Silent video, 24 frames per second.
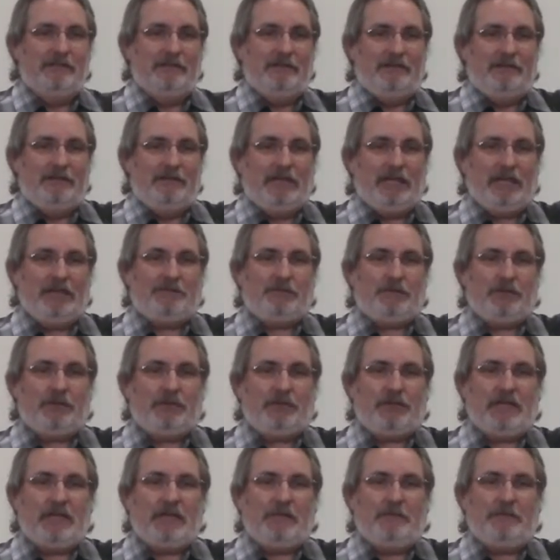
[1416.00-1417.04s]
if you
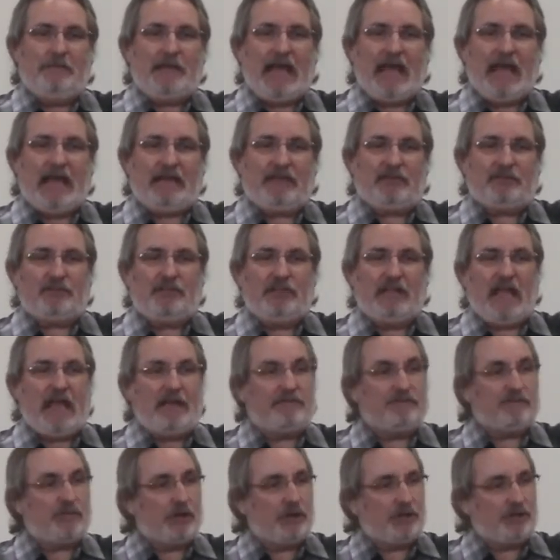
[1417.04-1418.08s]
think back to
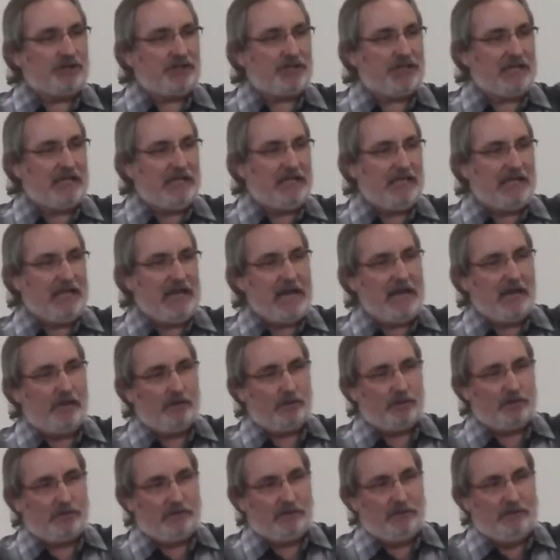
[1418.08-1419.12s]
that first
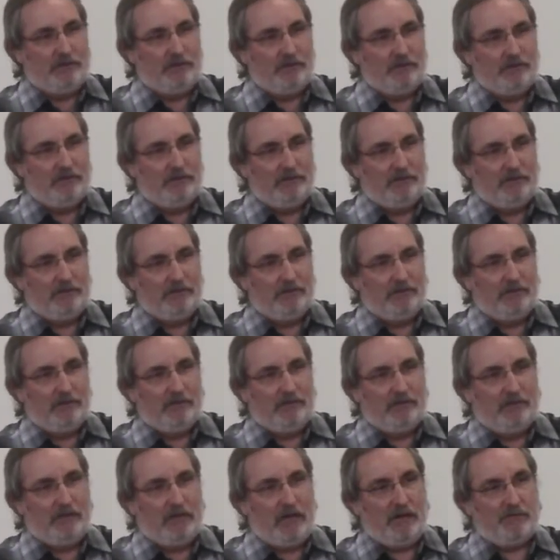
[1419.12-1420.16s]
encounter
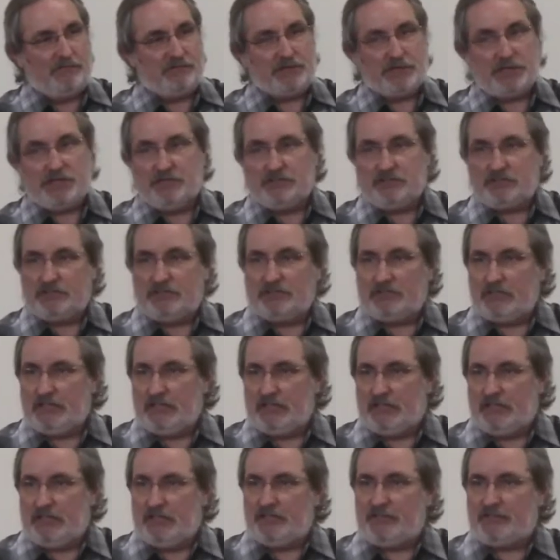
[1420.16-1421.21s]
of Jesus
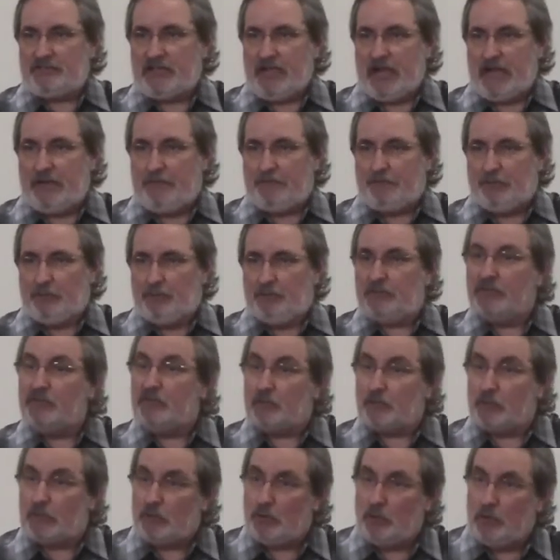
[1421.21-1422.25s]
and the disciples, it's
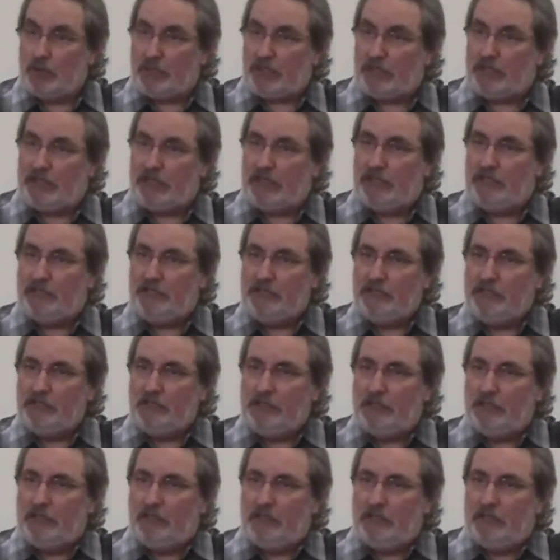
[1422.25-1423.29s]
recorded in
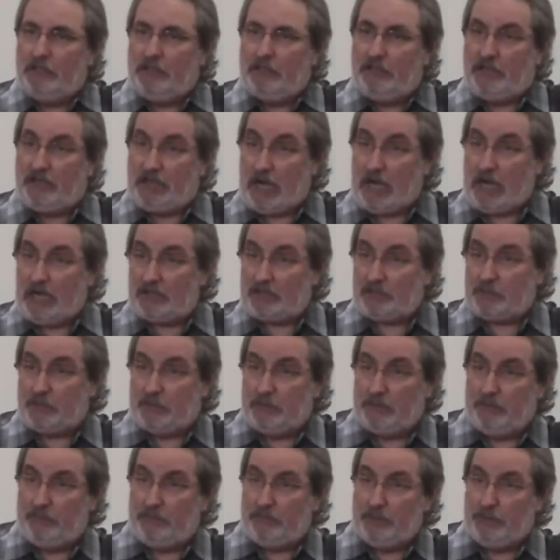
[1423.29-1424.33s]
the
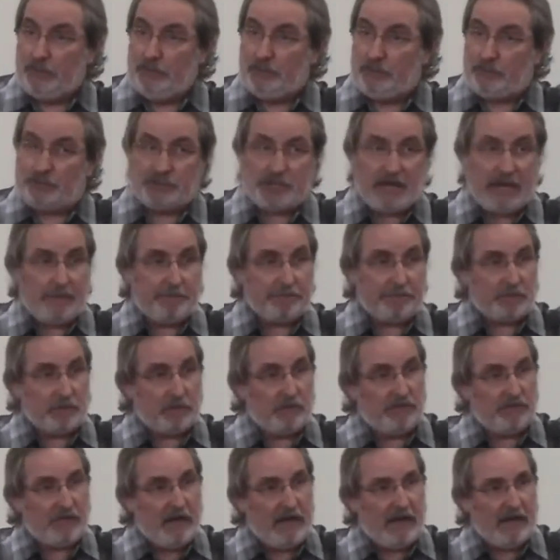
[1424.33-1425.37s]
Gospel of Luke, chapter
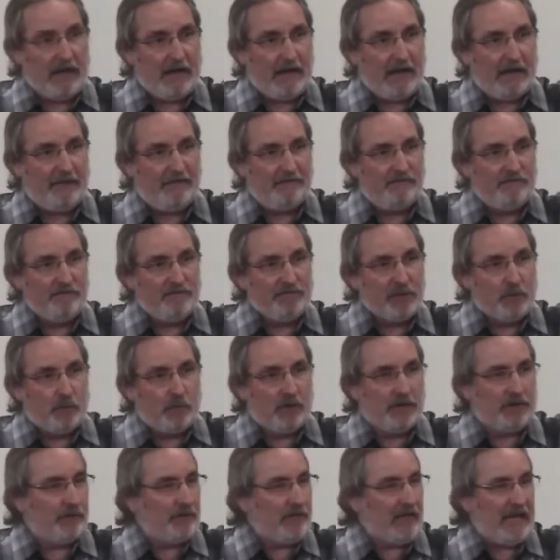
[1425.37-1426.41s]
5,
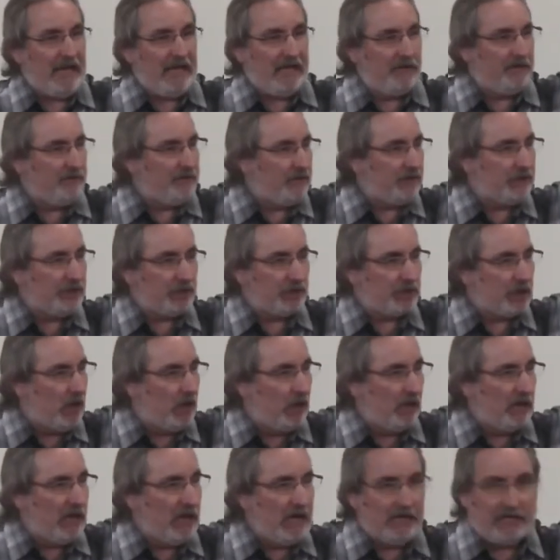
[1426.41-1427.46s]
where they had fished
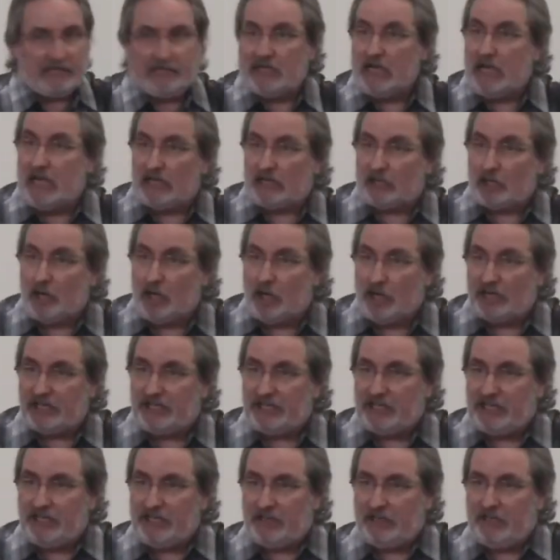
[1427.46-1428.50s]
all night and not caught
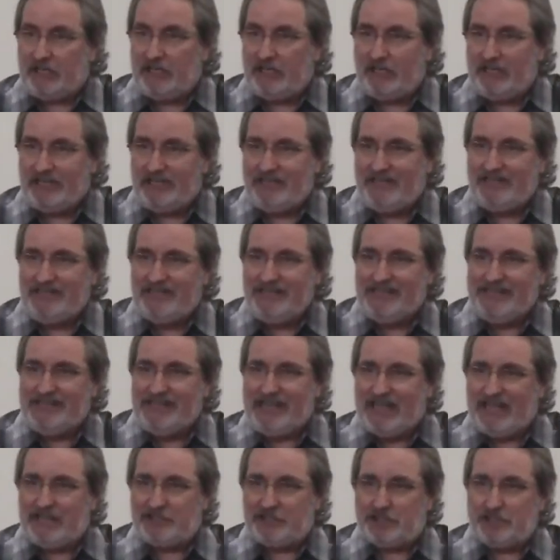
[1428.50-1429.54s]
anything,
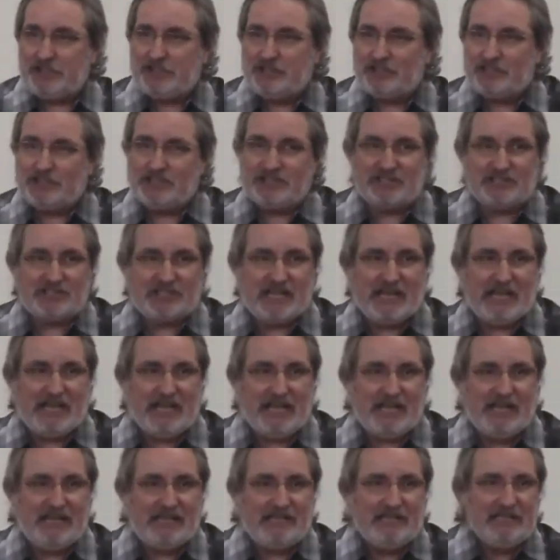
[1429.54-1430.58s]
and Jesus
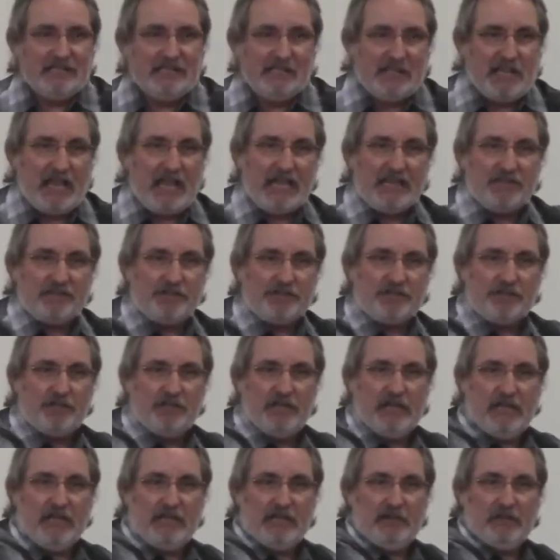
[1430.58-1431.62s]
said, "Cast your
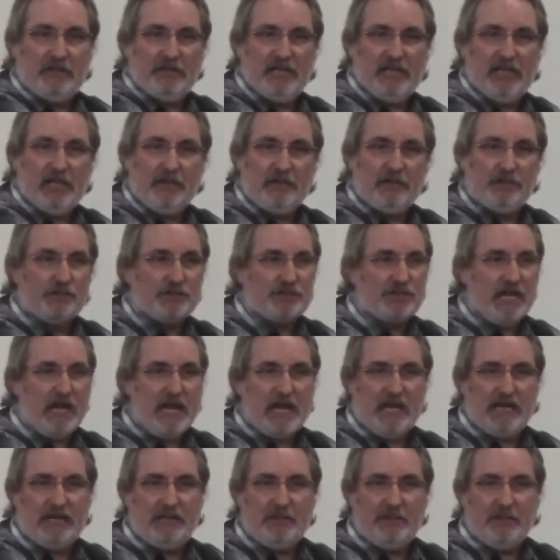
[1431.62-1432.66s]
net on the other
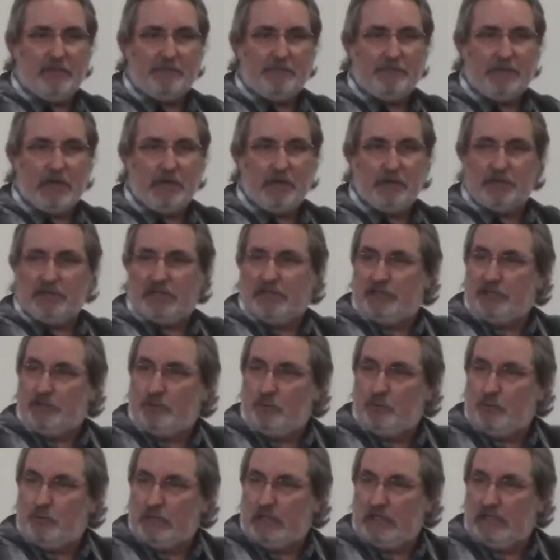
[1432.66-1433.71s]
side of the boat, and you
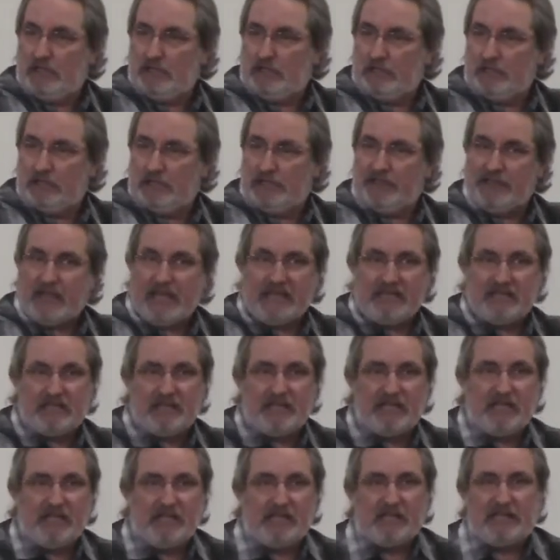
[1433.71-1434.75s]
will," and they
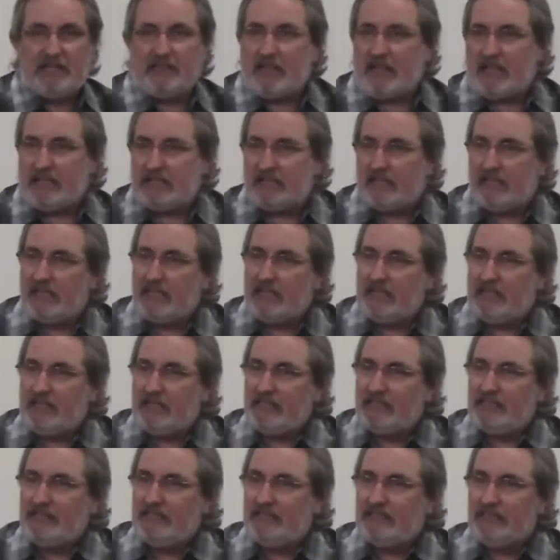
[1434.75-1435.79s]
did, and they
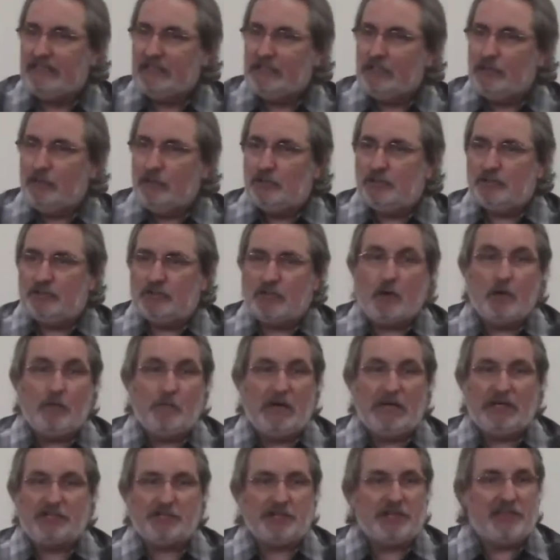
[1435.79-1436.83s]
did. So
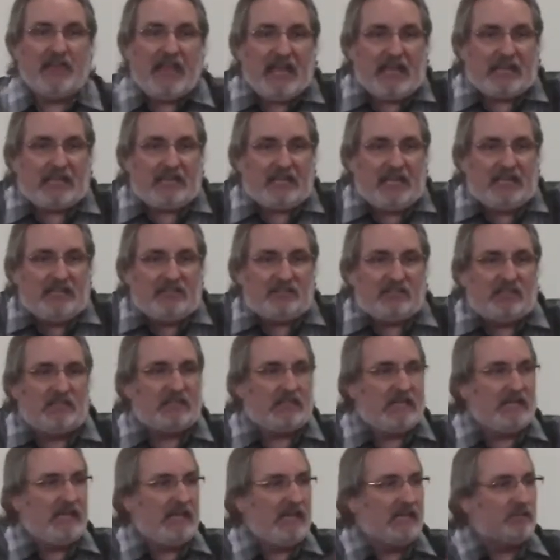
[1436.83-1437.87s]
much in that case that
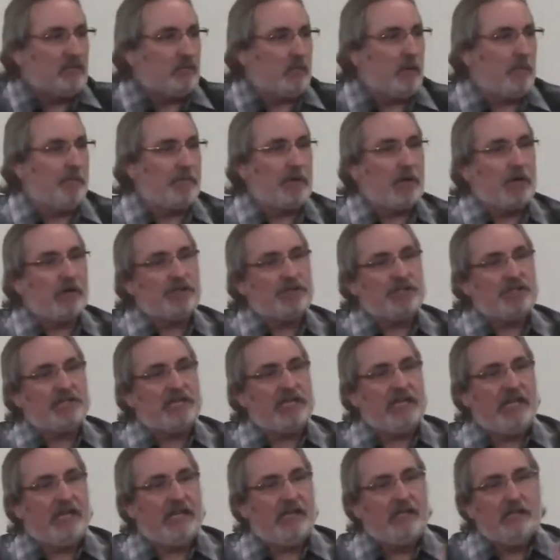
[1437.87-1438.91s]
the nets were
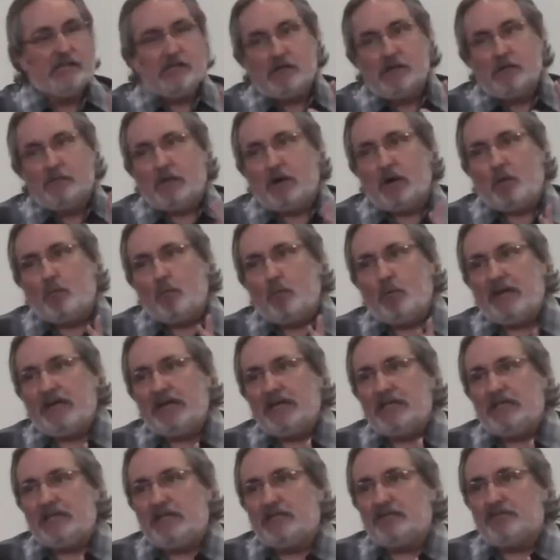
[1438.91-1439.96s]
bursting. But when
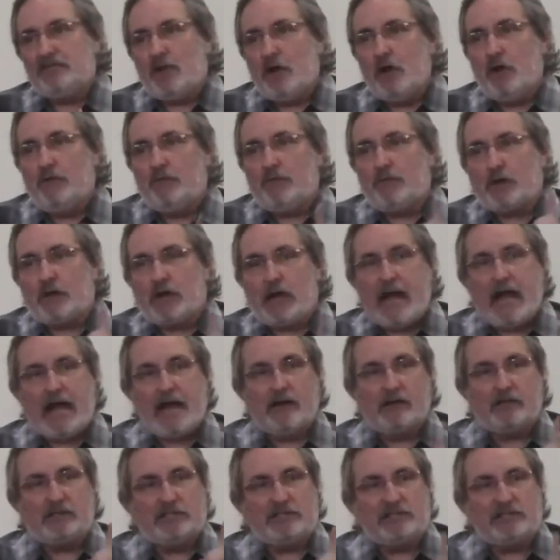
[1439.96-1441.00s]
it is over, how did the